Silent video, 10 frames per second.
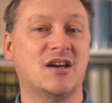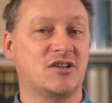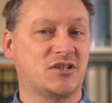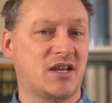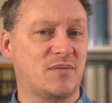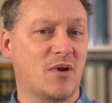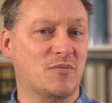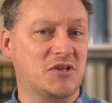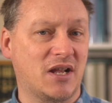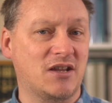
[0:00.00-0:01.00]
just take a
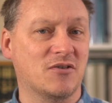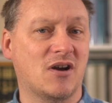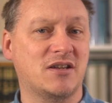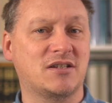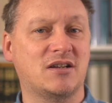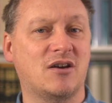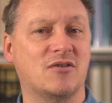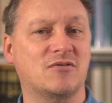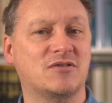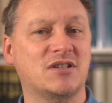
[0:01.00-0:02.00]
moment to let your eyes
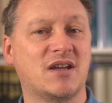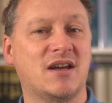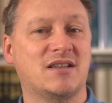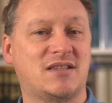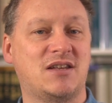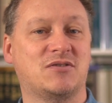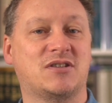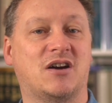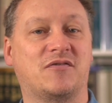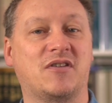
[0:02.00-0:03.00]
close and see
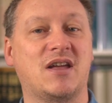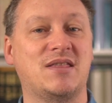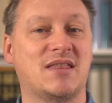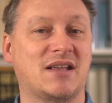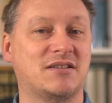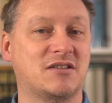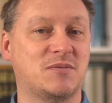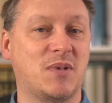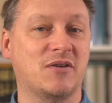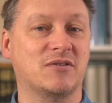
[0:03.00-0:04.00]
yourself in that
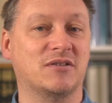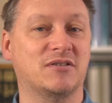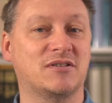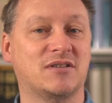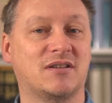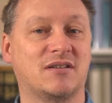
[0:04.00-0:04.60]
experience.